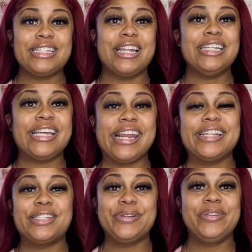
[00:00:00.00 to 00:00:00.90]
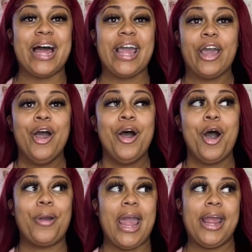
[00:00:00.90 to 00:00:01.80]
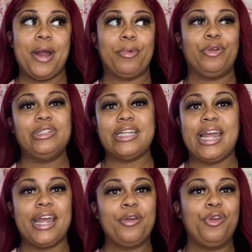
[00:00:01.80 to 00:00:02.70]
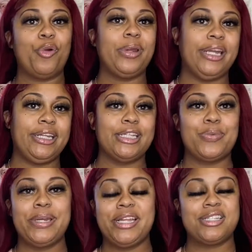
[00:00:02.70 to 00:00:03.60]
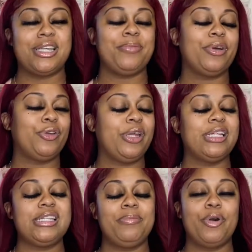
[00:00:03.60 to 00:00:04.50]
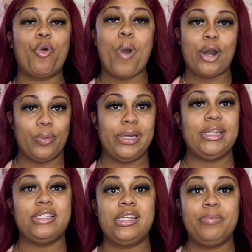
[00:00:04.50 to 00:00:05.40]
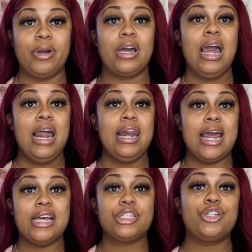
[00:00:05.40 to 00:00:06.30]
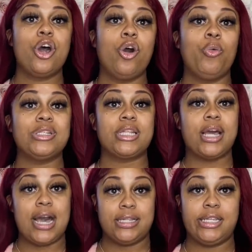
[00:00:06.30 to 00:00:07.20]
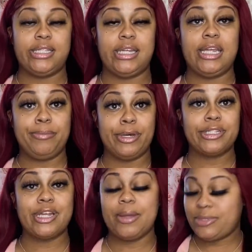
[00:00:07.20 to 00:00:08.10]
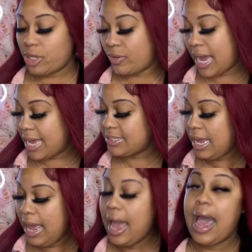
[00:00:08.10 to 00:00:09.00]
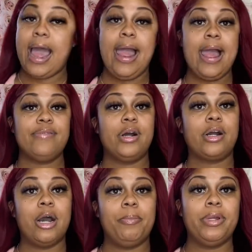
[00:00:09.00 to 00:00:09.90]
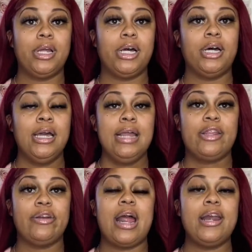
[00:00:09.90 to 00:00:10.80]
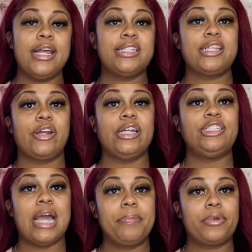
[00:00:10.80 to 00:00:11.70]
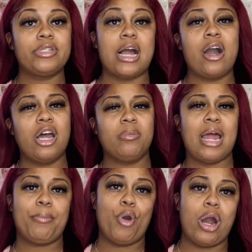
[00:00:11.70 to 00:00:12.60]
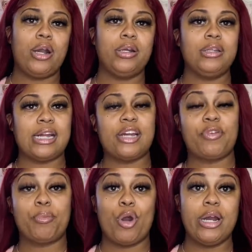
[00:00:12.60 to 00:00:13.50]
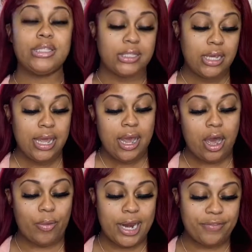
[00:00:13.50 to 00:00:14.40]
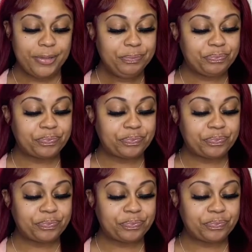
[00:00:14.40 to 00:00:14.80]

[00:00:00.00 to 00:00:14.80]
So, let's get into, like, okay, Amber, you're saying, you know, we need this ebook. Why do we need this ebook? Let us know what's the contents in the ebook. So, let me tell you guys, I have a couple of, they're not necessarily chapters. I call them, like, part, like, different parts or whatever.